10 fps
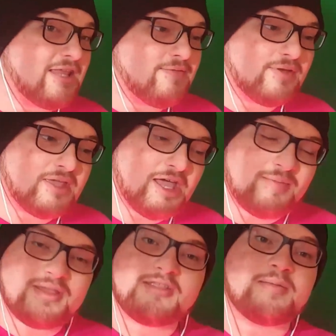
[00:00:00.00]
leave a
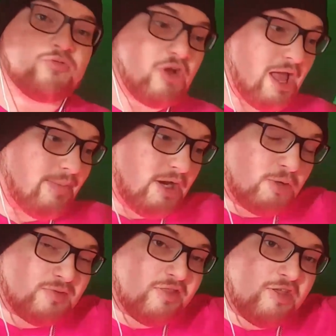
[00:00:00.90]
comment, subscribe, and I
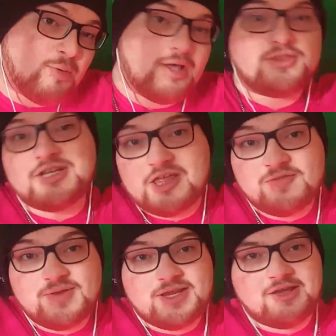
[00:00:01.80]
hope to see you all in the
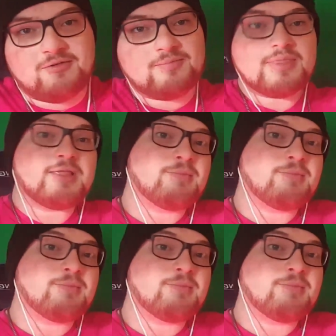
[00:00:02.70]
next video.